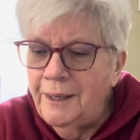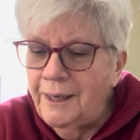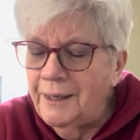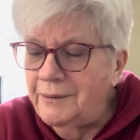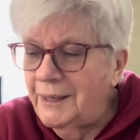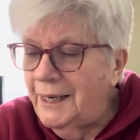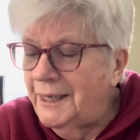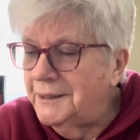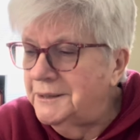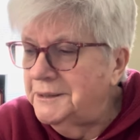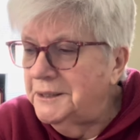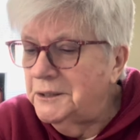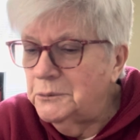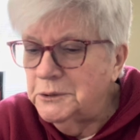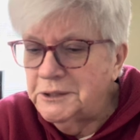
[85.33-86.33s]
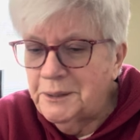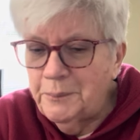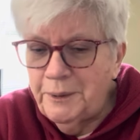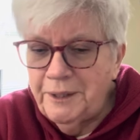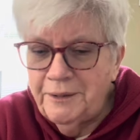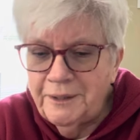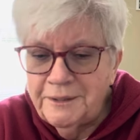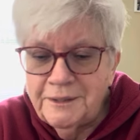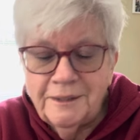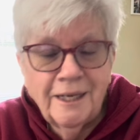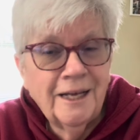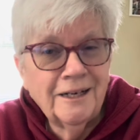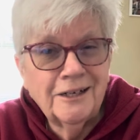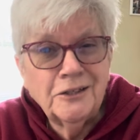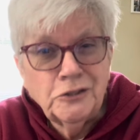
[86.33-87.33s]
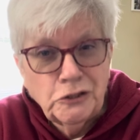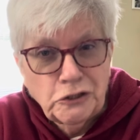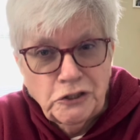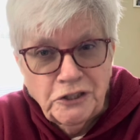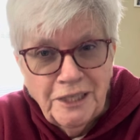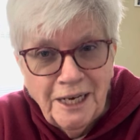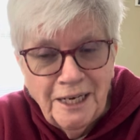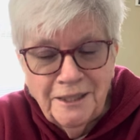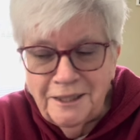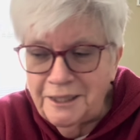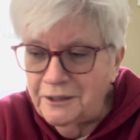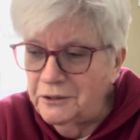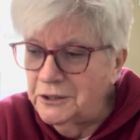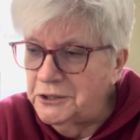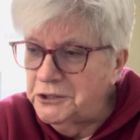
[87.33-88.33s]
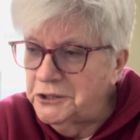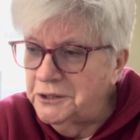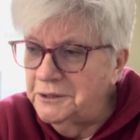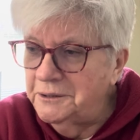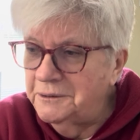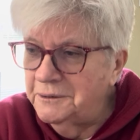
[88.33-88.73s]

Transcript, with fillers: And then I had to deal with somebody that did not understand English.